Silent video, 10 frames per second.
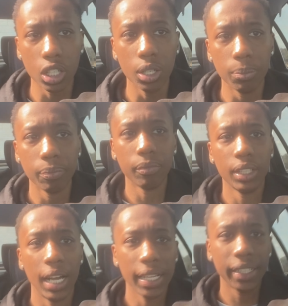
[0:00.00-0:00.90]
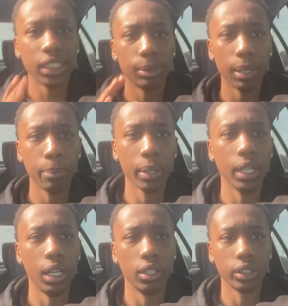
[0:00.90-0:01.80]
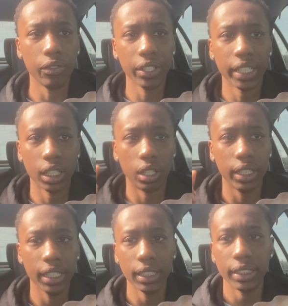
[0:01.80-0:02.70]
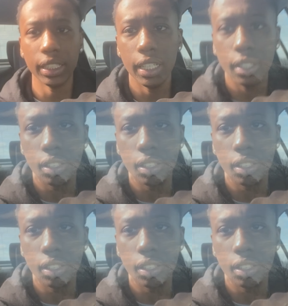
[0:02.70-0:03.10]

up. I get to my brother house. I'm finna get on the interstate.